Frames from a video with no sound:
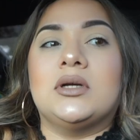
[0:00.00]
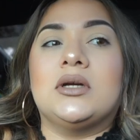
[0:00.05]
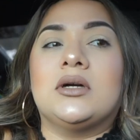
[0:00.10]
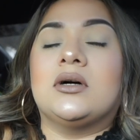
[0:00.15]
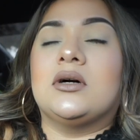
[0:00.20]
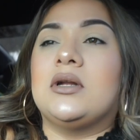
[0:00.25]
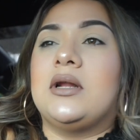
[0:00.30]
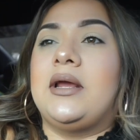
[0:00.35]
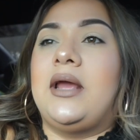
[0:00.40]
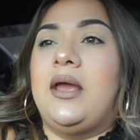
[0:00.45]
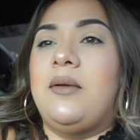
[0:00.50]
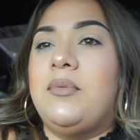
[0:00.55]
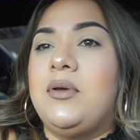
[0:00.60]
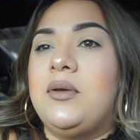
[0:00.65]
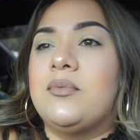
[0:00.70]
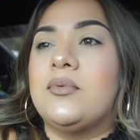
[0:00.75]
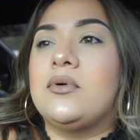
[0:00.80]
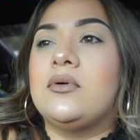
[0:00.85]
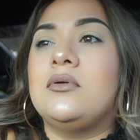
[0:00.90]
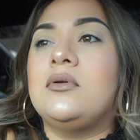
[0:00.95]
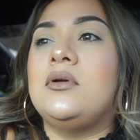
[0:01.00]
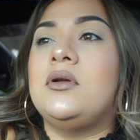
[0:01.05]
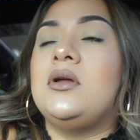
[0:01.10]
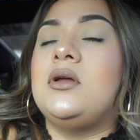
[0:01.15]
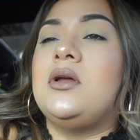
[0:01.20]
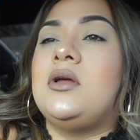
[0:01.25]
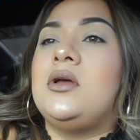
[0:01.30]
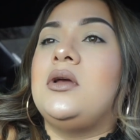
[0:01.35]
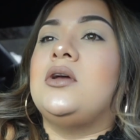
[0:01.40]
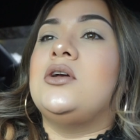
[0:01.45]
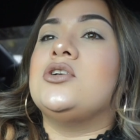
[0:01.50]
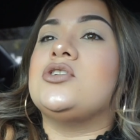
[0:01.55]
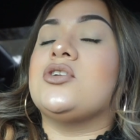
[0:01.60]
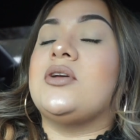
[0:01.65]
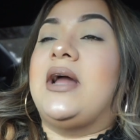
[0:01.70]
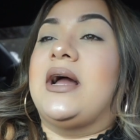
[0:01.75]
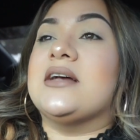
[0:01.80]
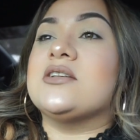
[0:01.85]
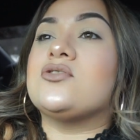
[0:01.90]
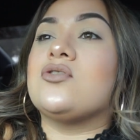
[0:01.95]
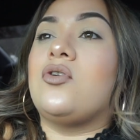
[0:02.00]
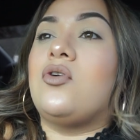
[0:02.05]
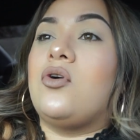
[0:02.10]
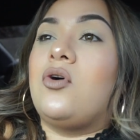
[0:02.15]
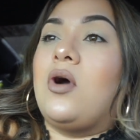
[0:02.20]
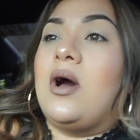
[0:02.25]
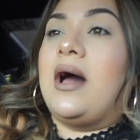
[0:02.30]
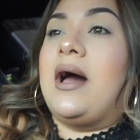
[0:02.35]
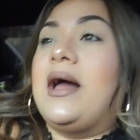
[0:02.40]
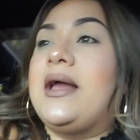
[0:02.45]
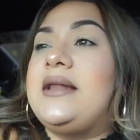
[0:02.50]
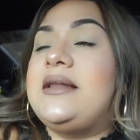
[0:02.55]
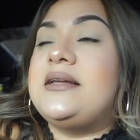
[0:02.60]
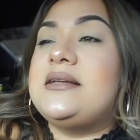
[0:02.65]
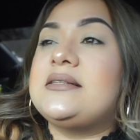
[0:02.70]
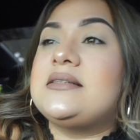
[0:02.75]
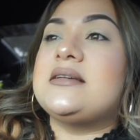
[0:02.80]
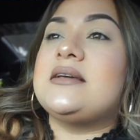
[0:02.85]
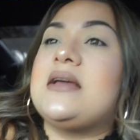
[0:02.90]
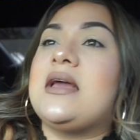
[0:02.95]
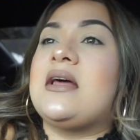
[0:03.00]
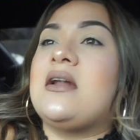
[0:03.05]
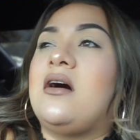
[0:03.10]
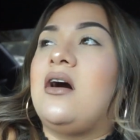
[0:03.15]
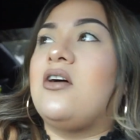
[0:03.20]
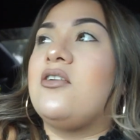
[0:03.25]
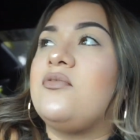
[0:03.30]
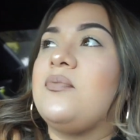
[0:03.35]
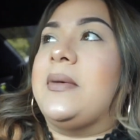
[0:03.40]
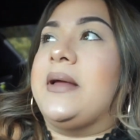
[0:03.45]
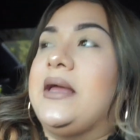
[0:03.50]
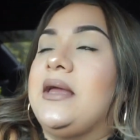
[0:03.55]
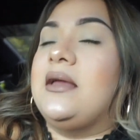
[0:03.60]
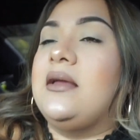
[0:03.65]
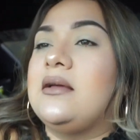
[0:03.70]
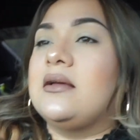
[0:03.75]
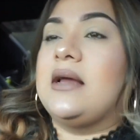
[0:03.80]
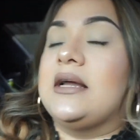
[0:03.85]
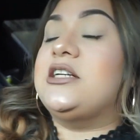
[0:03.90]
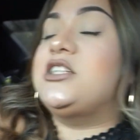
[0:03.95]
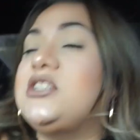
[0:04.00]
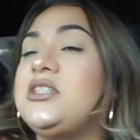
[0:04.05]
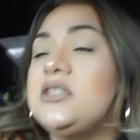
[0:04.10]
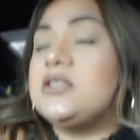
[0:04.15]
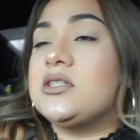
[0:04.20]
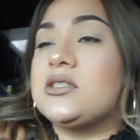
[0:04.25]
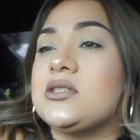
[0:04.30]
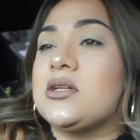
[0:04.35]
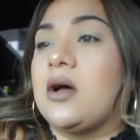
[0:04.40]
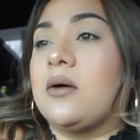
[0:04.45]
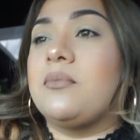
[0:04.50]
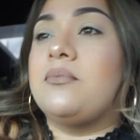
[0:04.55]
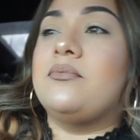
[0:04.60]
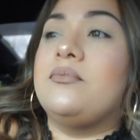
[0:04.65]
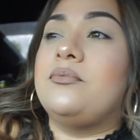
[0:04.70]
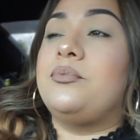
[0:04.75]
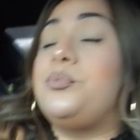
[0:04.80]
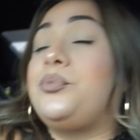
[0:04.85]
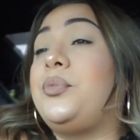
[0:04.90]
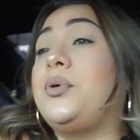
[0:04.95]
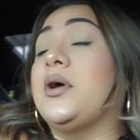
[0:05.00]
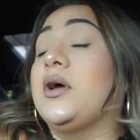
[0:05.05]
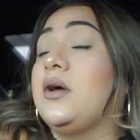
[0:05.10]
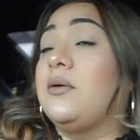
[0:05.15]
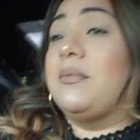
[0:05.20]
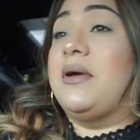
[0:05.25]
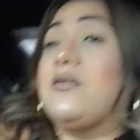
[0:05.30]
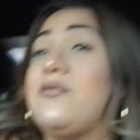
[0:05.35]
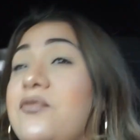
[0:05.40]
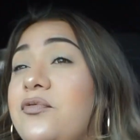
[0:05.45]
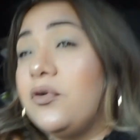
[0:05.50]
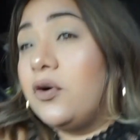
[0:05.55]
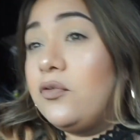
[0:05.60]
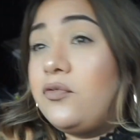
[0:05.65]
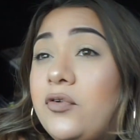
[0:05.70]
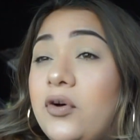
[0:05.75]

God, I hate people. So yeah, so I need to get off my, I just need to stop my full